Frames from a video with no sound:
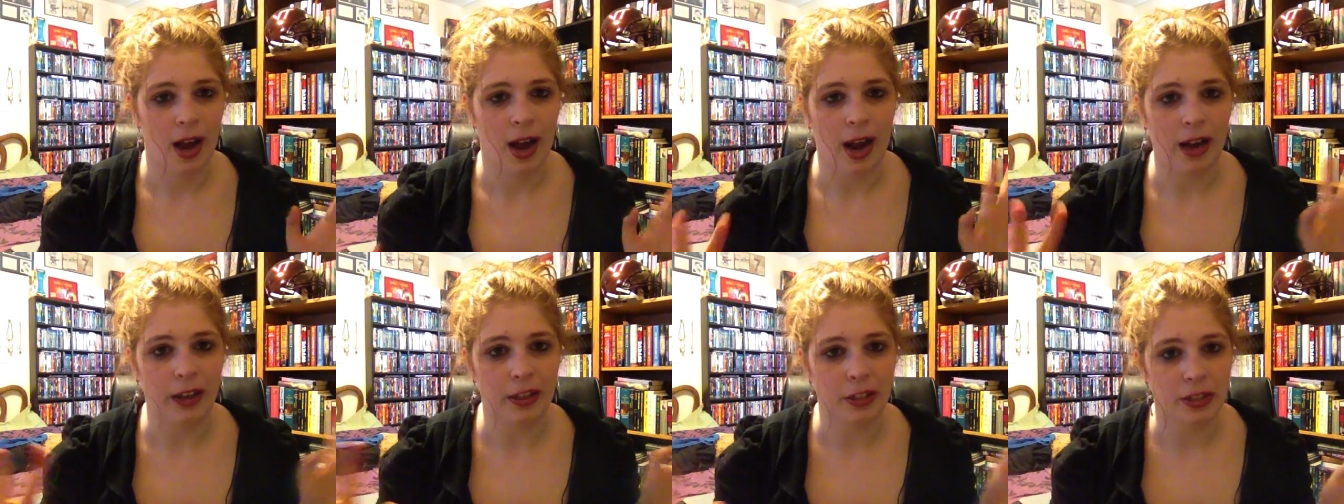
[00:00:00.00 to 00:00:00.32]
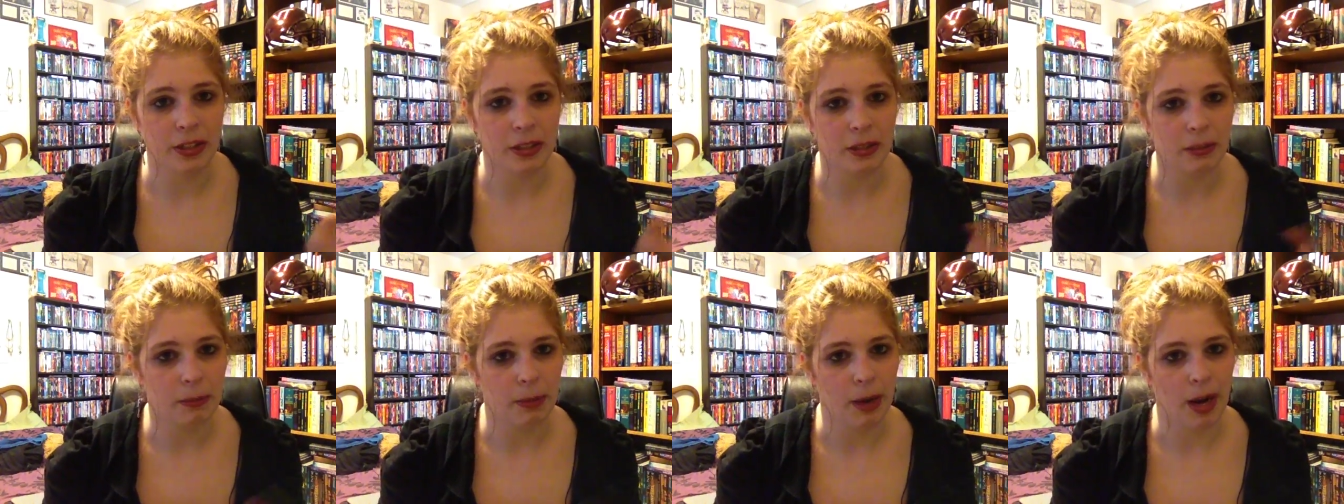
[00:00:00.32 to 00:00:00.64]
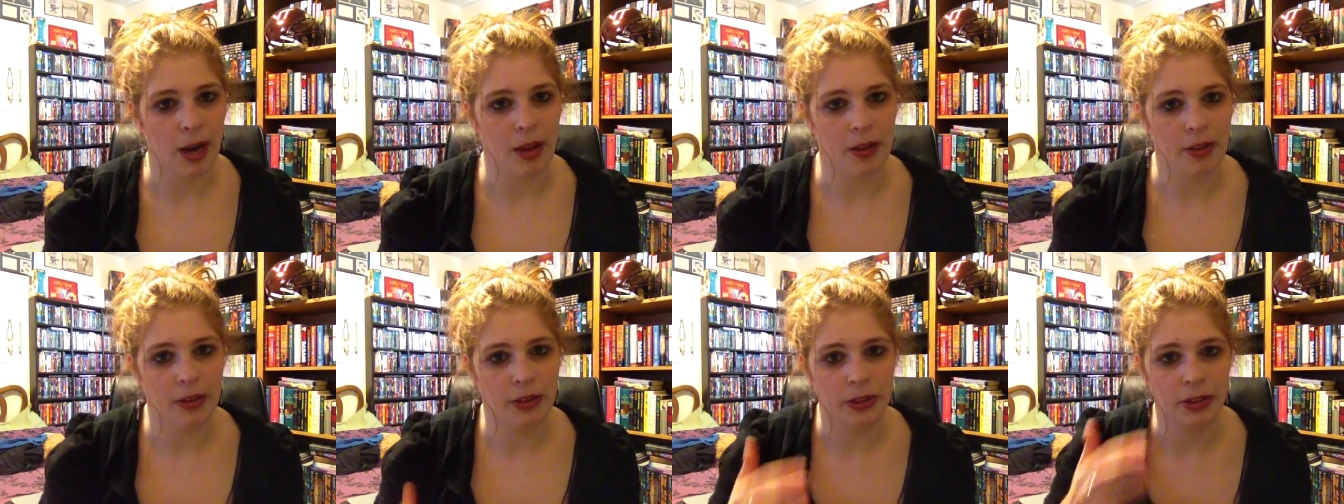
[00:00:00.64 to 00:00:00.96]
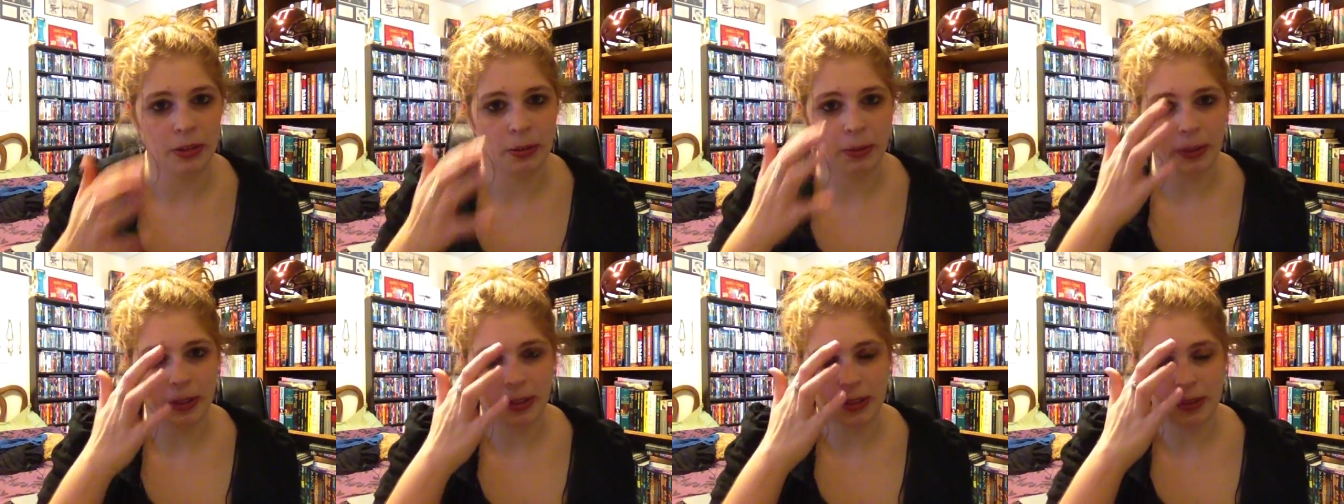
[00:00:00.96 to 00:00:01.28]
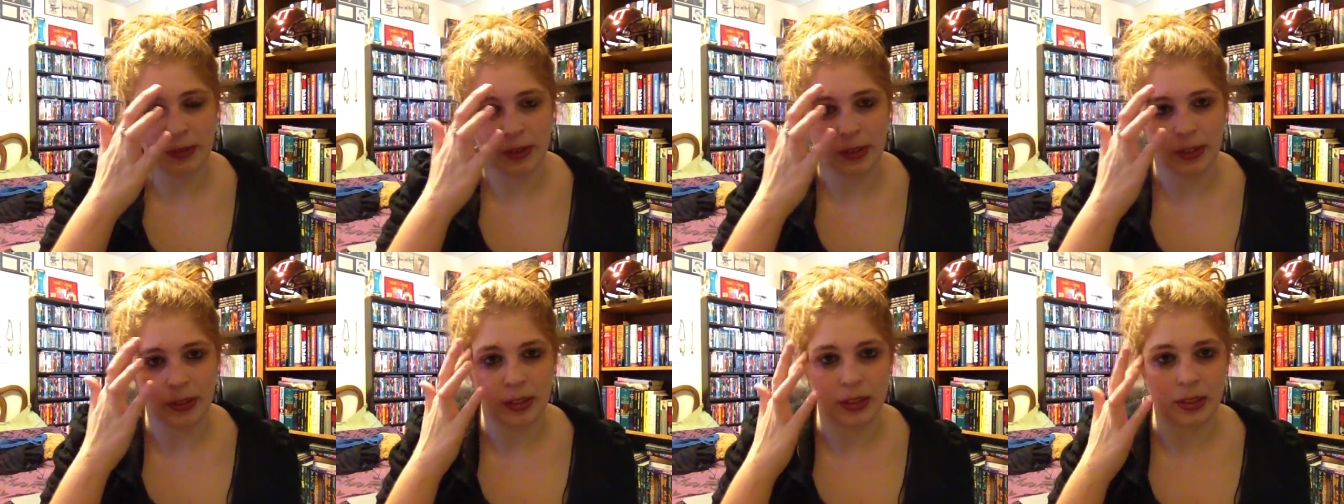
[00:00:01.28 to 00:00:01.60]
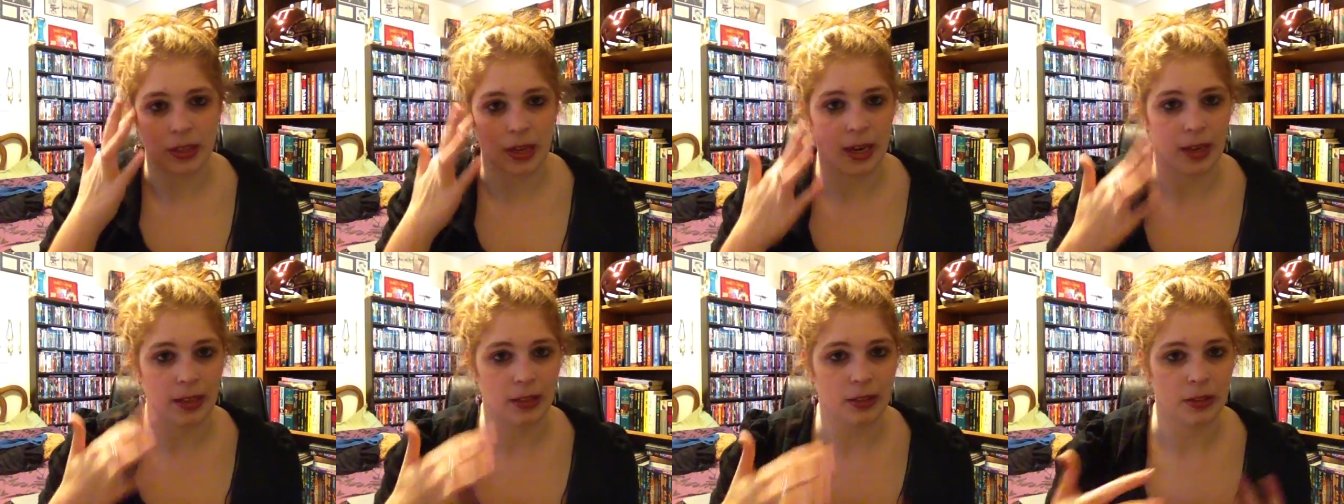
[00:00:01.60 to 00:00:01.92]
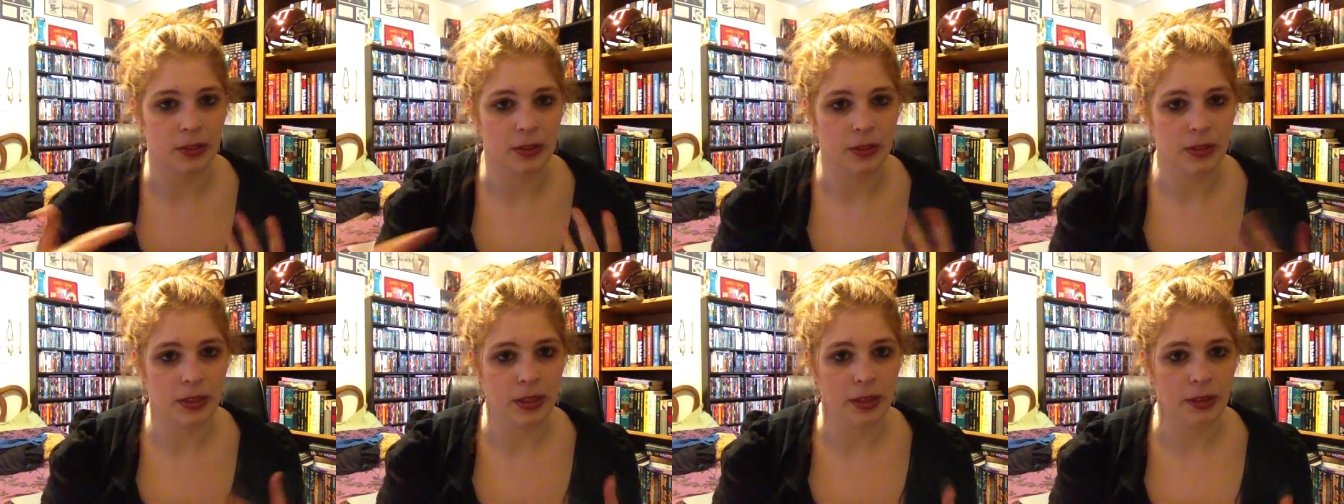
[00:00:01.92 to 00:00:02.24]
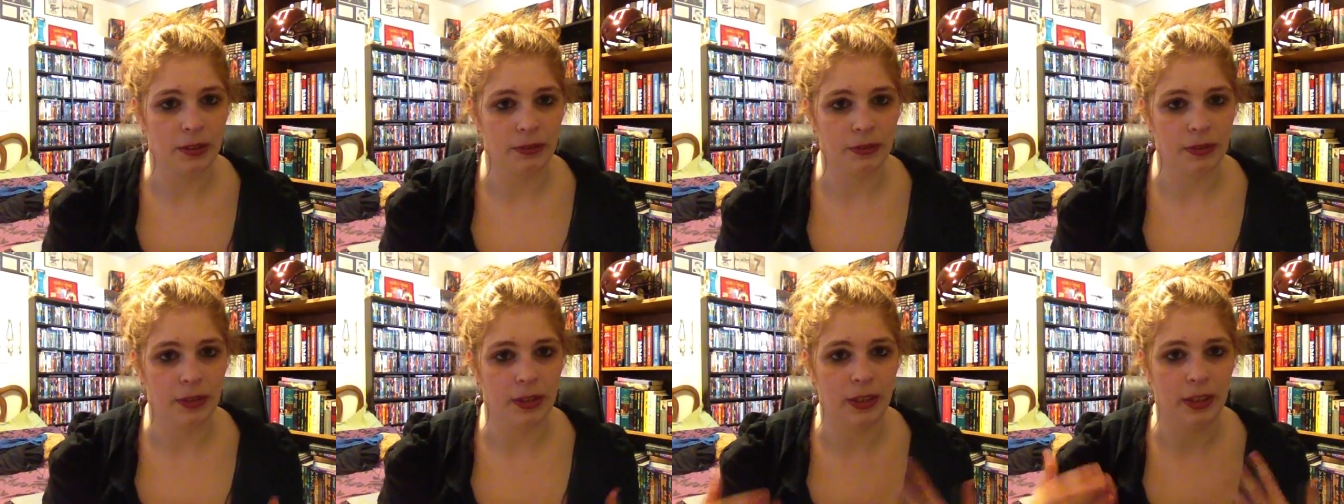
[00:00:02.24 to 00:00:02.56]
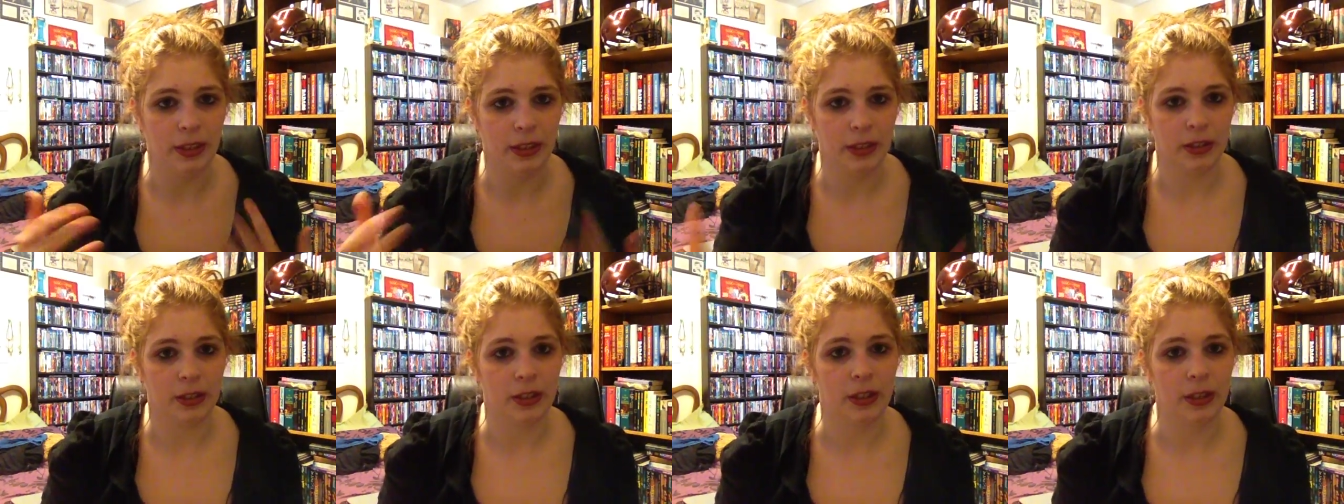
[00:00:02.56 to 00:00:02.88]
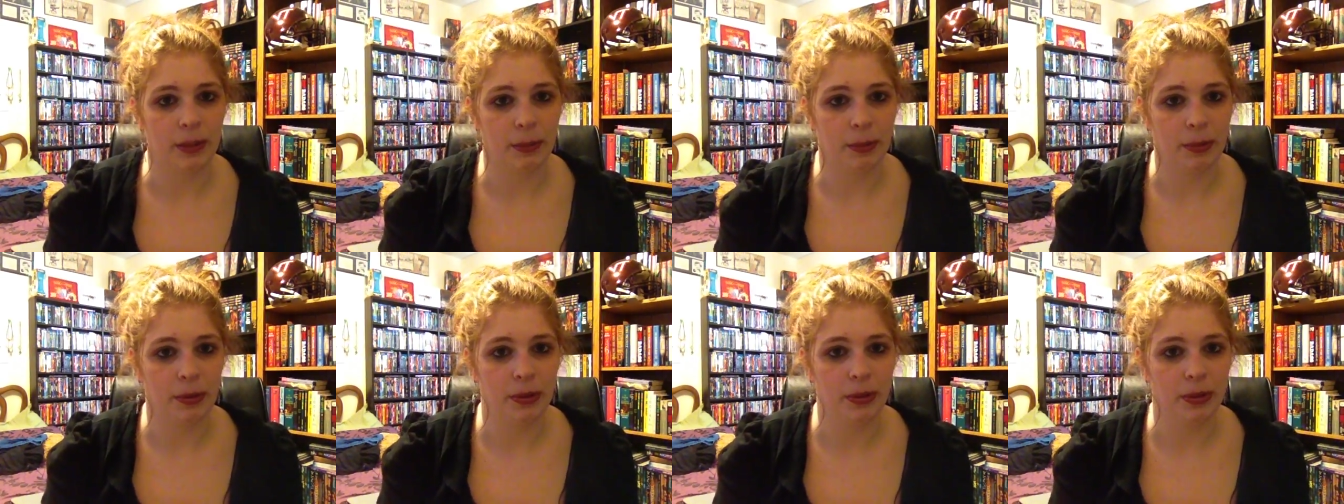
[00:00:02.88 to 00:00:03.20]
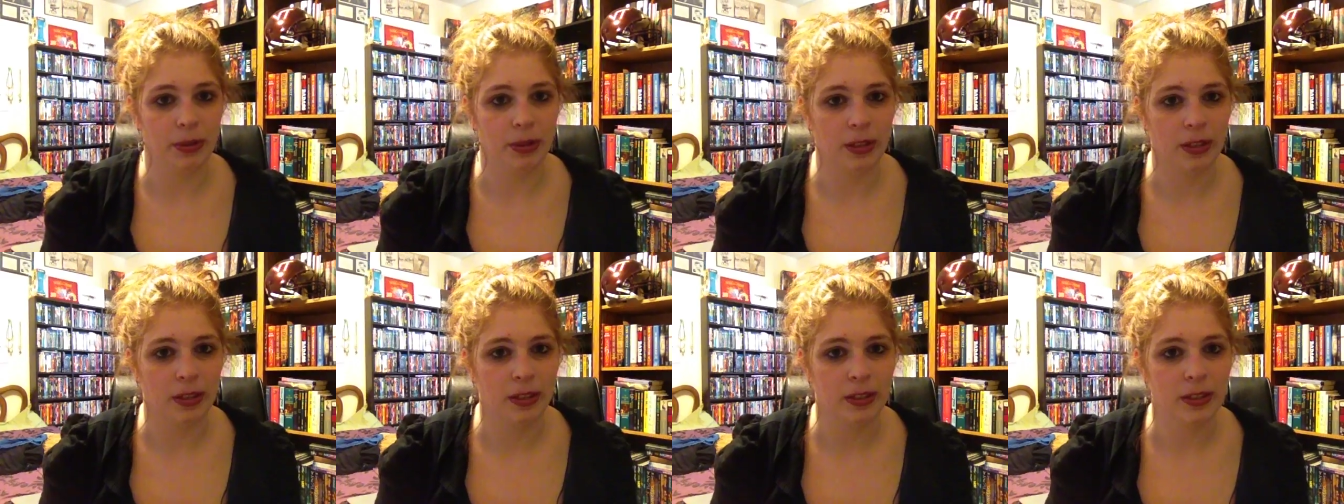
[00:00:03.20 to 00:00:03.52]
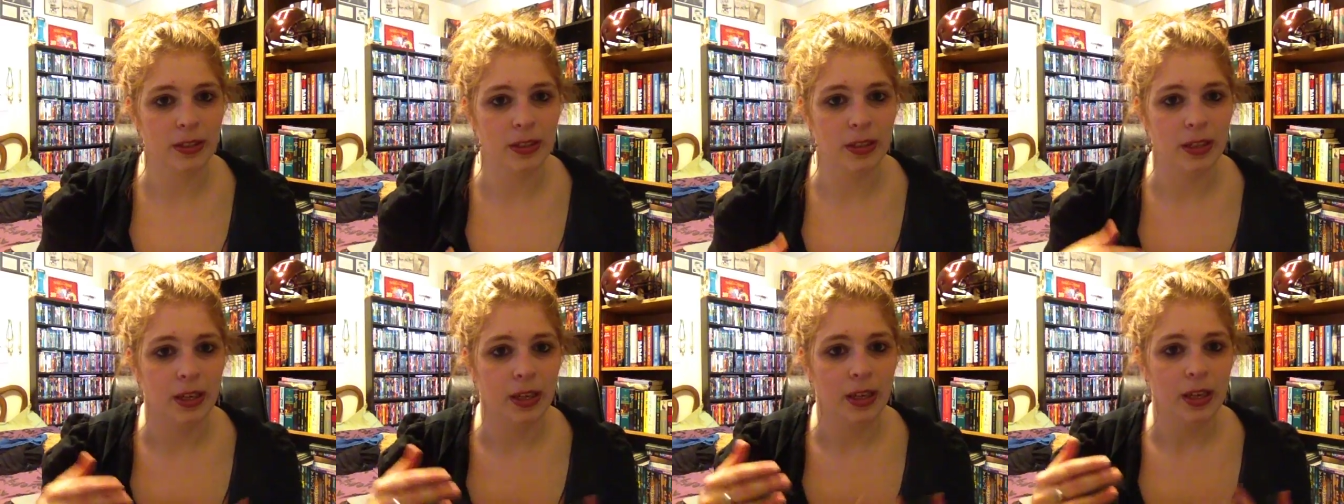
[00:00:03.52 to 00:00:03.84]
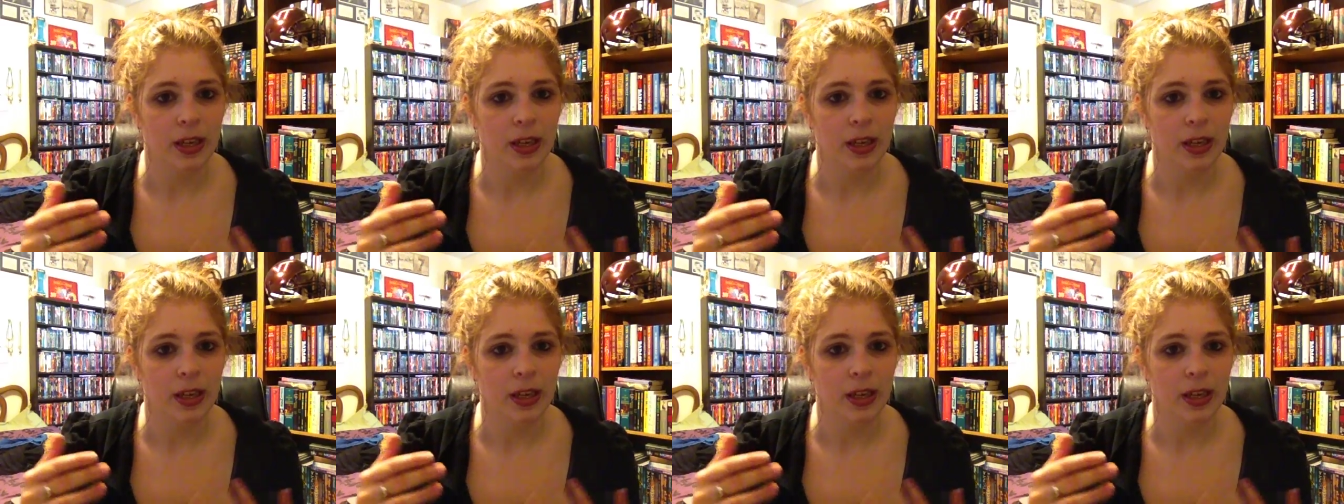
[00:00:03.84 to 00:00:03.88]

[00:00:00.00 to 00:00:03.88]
I just didn't bother just because I've got stacks of stuff and I need to hurry up and do this.